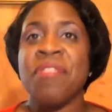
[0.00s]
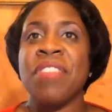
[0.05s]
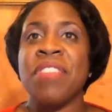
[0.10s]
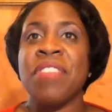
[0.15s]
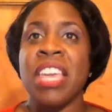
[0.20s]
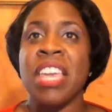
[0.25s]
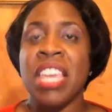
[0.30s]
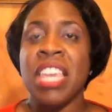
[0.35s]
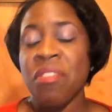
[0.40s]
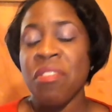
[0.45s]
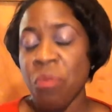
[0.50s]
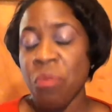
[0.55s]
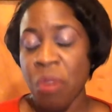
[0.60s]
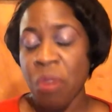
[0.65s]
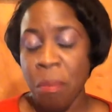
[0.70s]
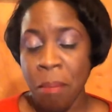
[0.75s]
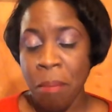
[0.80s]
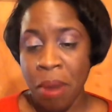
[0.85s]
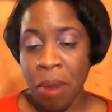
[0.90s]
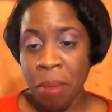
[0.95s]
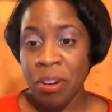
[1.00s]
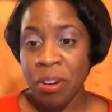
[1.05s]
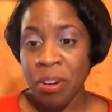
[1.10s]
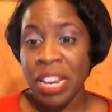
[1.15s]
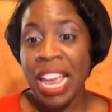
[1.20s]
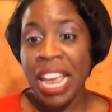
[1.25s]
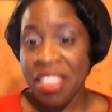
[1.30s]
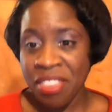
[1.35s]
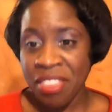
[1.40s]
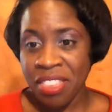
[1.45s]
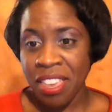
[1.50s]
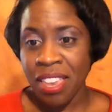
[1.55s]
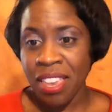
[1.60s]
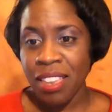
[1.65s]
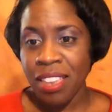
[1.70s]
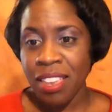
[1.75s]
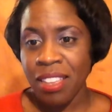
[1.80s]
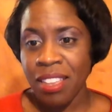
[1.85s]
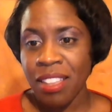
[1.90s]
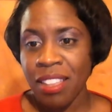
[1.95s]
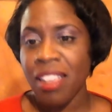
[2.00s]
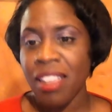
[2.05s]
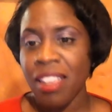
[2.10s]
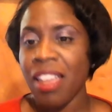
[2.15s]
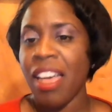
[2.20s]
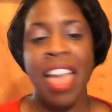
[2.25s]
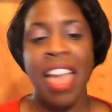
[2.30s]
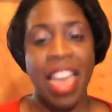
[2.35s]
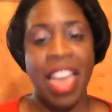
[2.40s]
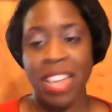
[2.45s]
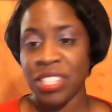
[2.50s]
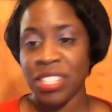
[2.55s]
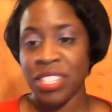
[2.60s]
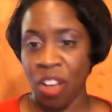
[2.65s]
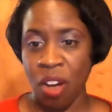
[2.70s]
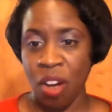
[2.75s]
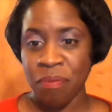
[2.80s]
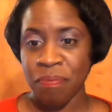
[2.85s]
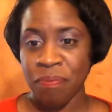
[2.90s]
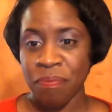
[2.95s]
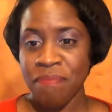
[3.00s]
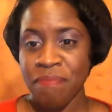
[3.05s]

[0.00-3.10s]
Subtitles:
if they even remembered a thing, hats off.